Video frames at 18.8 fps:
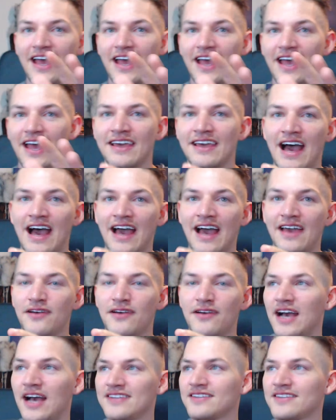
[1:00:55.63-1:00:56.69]
Any guy who
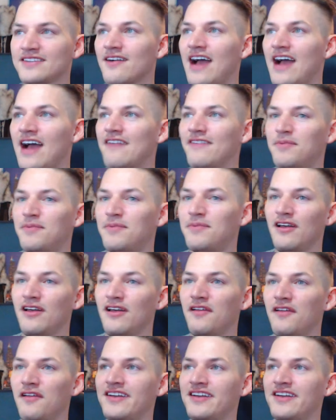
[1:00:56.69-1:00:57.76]
has a graph at
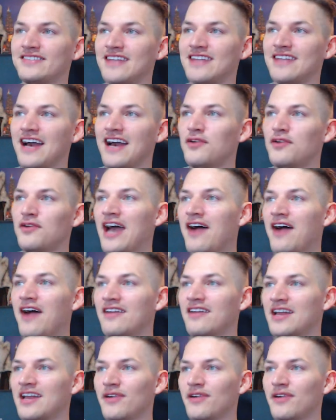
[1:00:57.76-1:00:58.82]
PLO that does not go down at
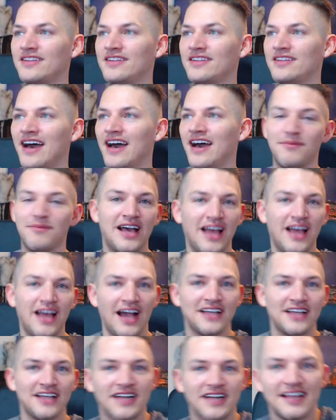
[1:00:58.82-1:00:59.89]
any point in time,
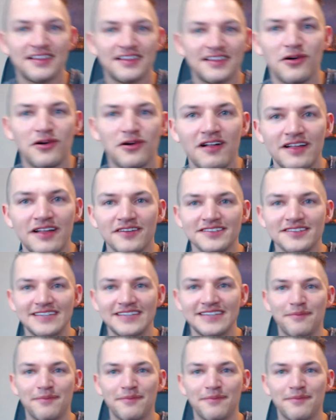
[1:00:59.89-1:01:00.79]
I try not to go all in versus that